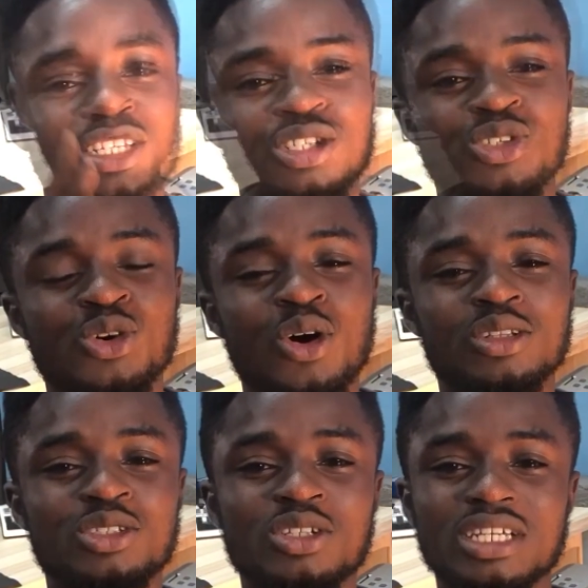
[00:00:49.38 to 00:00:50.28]
So
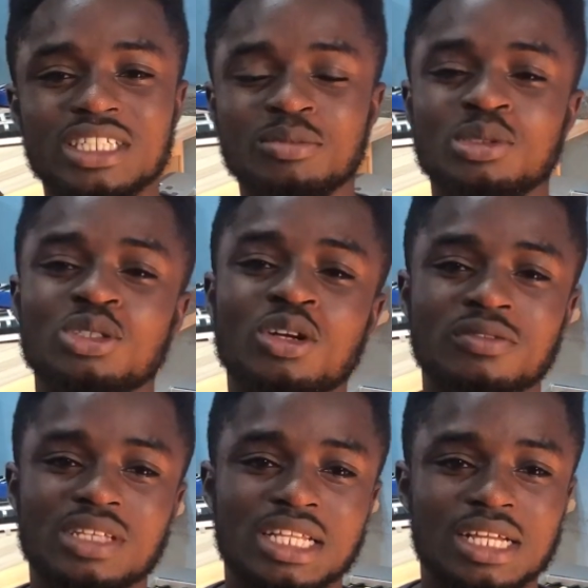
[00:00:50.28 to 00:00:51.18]
on today's episode of
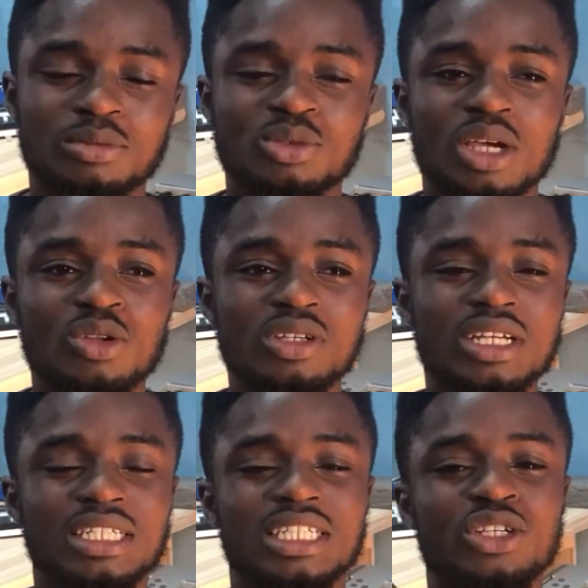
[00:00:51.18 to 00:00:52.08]
Startups, we are looking
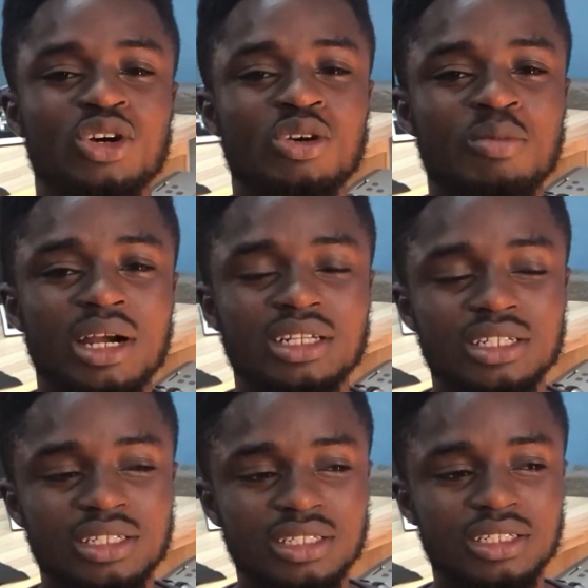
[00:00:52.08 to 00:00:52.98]
at a young man.
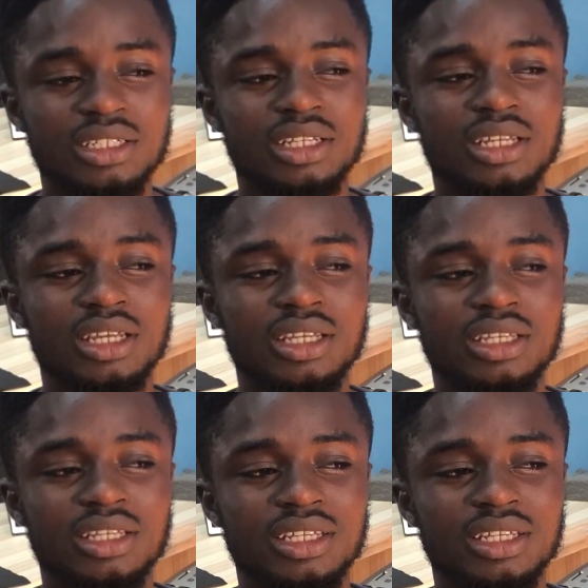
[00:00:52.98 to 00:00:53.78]
Hey,